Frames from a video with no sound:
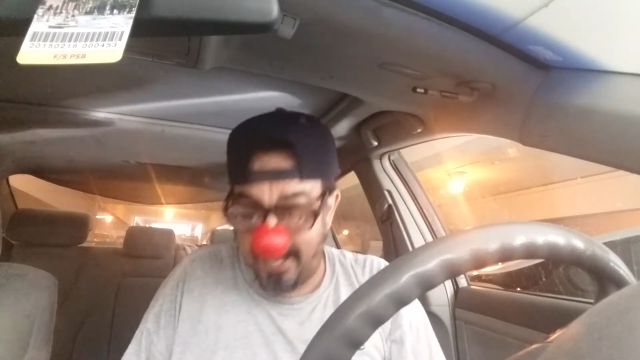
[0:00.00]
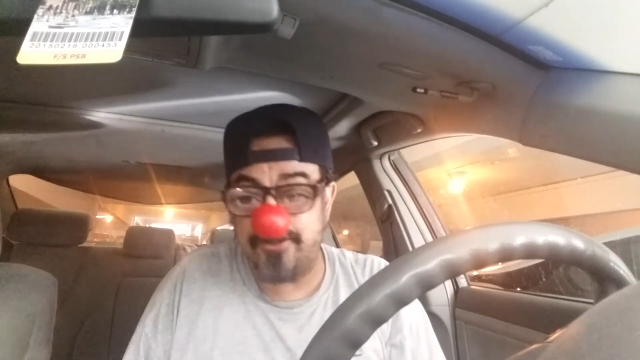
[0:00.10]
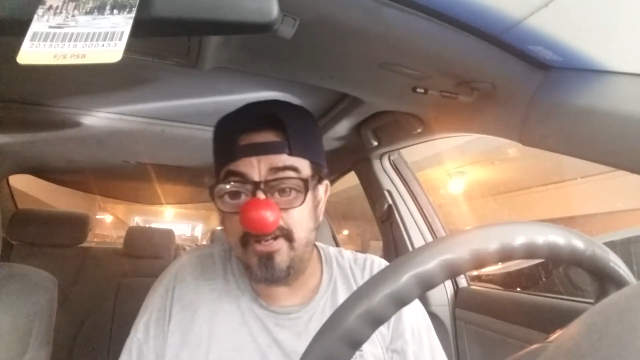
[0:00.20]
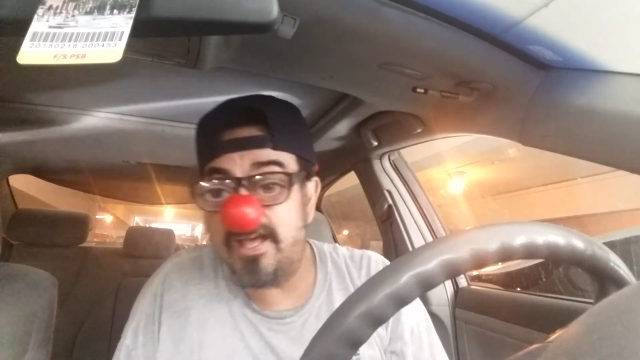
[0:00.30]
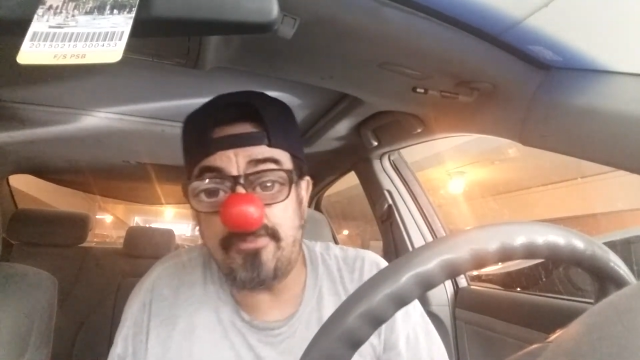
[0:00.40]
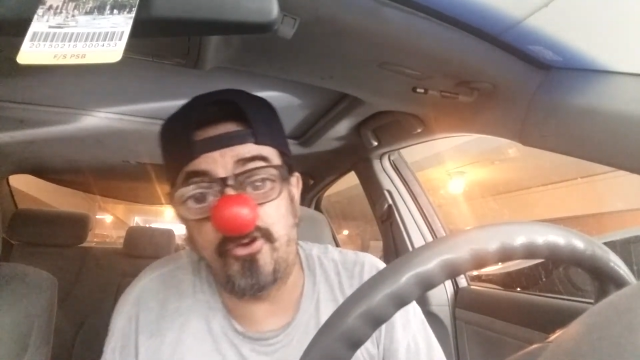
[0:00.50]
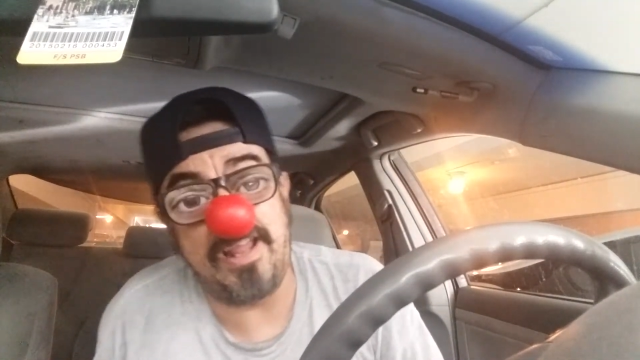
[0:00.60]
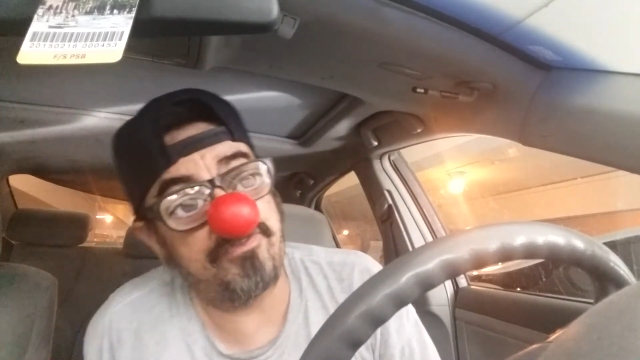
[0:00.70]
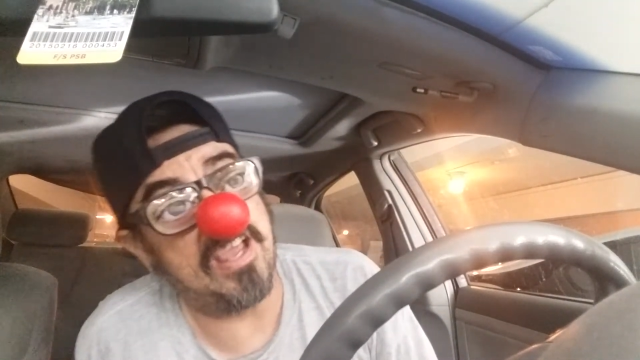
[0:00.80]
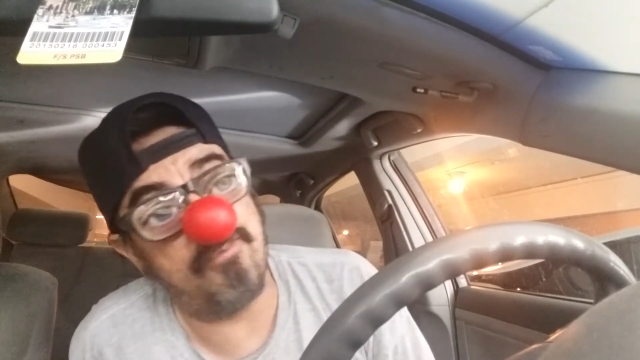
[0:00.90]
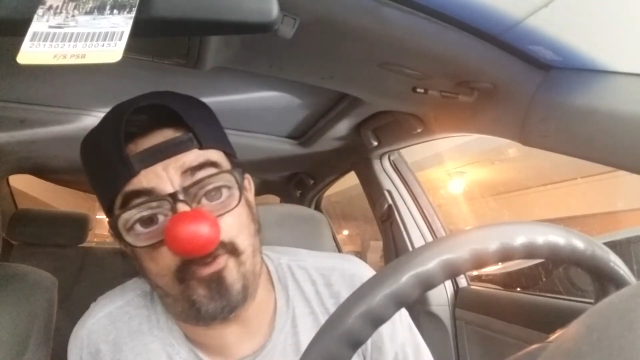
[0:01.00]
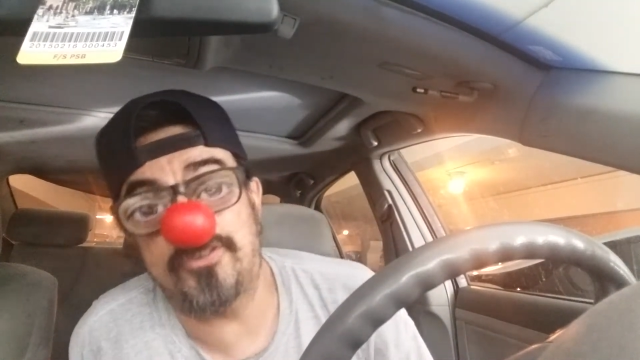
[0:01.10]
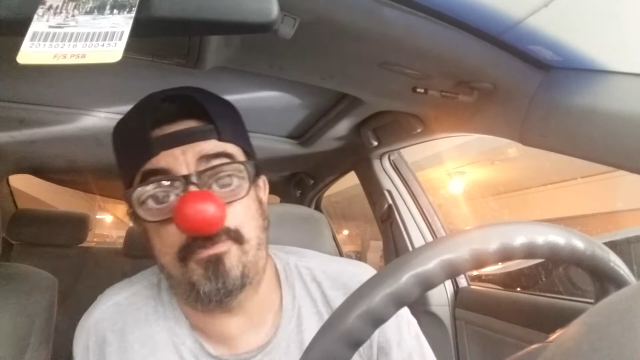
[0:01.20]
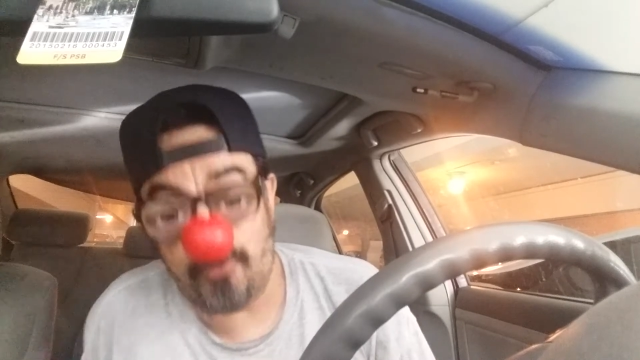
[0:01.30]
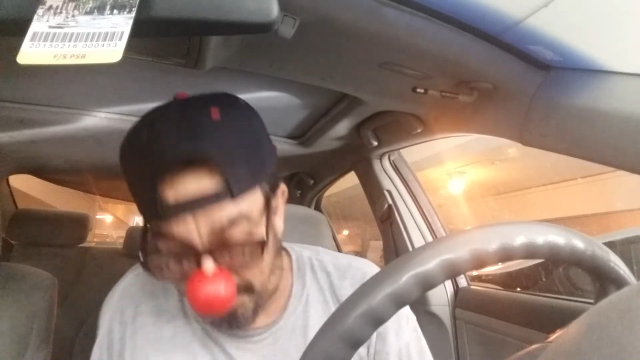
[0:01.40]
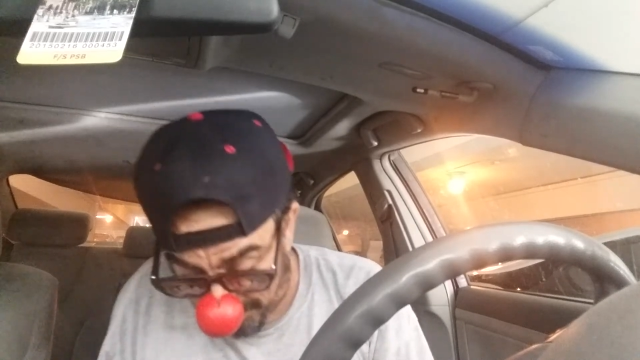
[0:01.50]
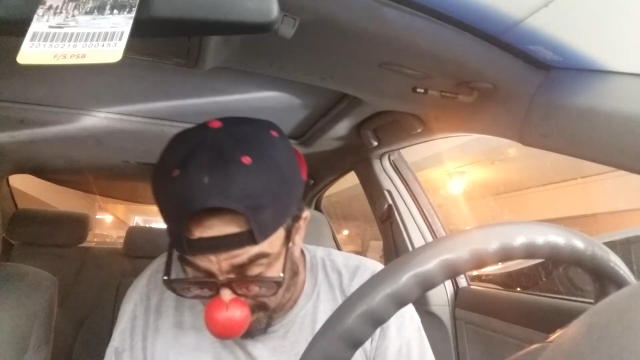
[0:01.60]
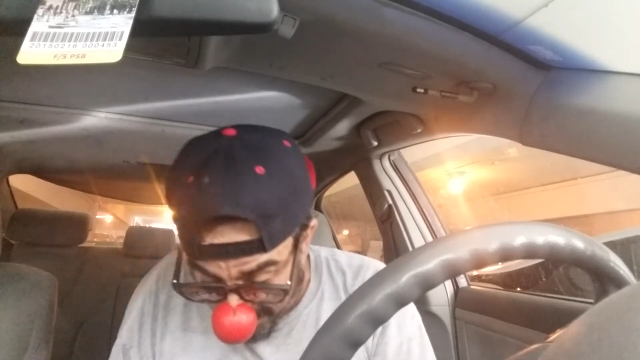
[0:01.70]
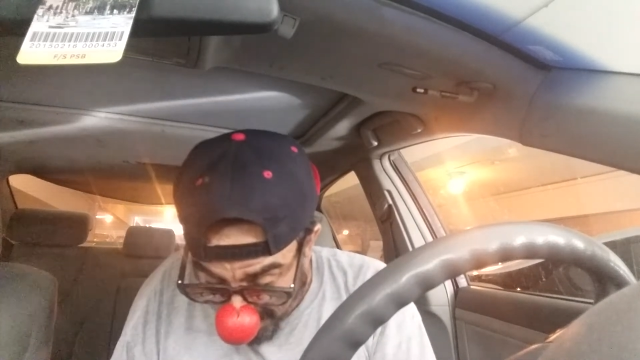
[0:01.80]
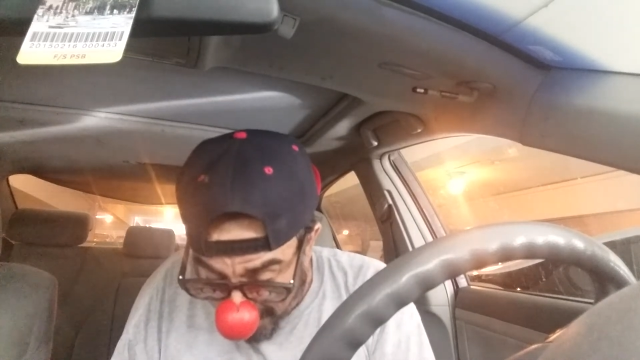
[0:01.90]
don't have time, folks. I've been working a
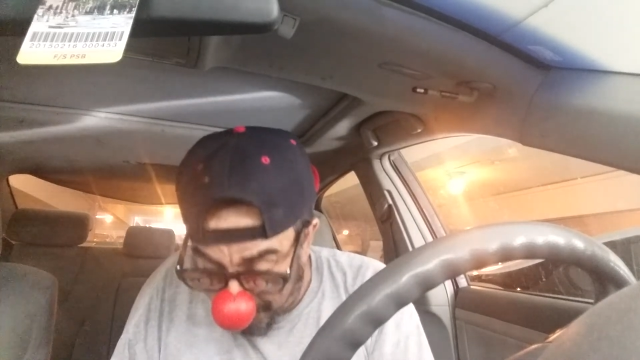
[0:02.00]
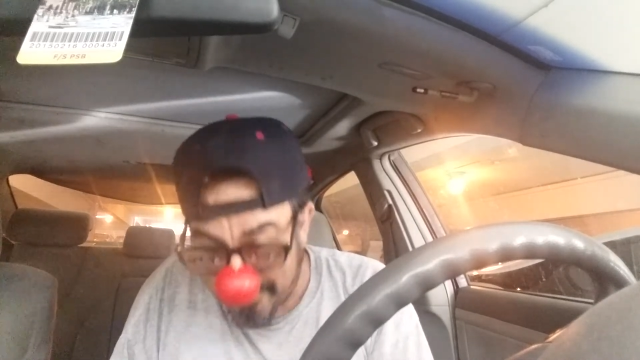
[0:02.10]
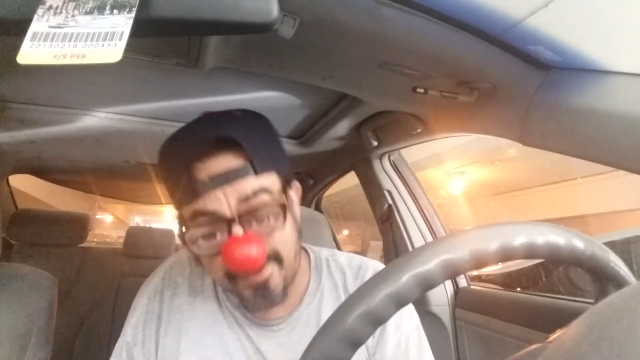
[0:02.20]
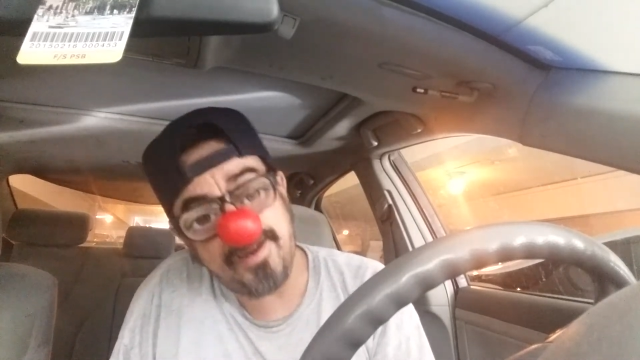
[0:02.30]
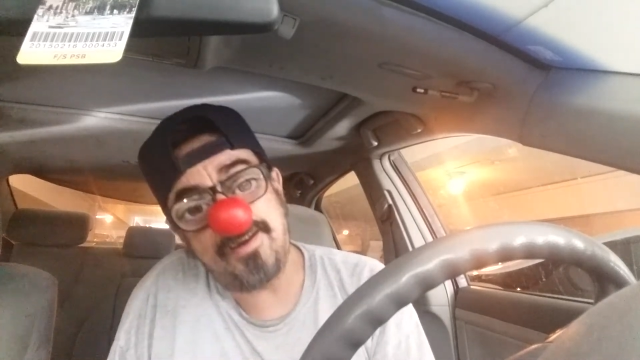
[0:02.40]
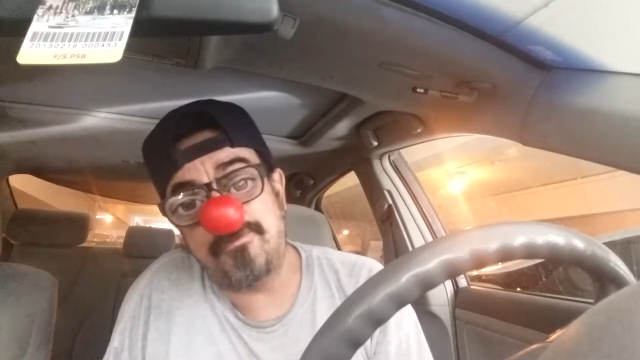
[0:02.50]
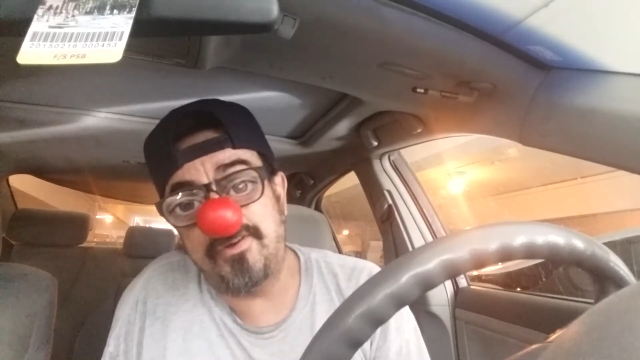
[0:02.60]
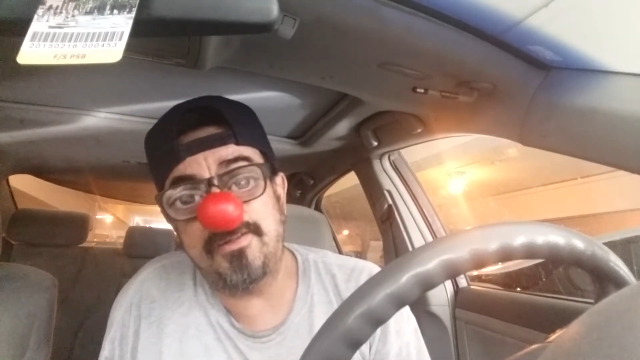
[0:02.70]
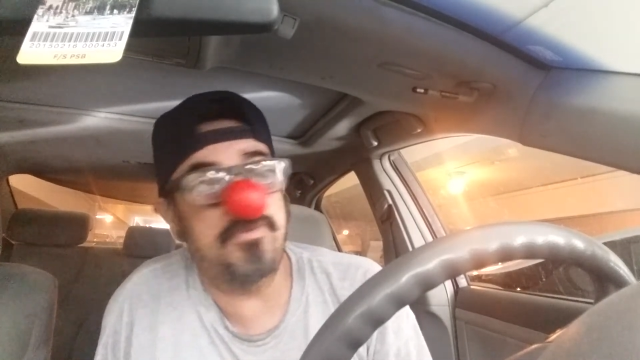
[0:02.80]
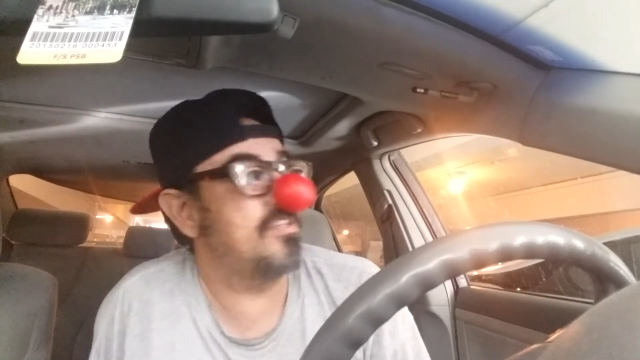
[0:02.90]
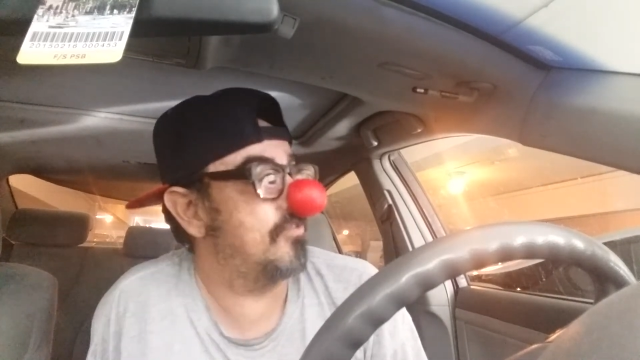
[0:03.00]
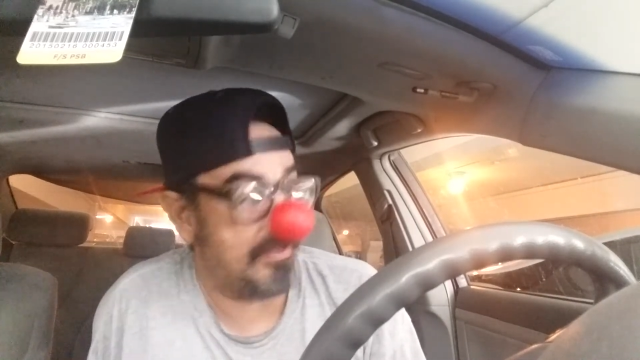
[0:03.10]
lot of hours, man, and I'm really busy.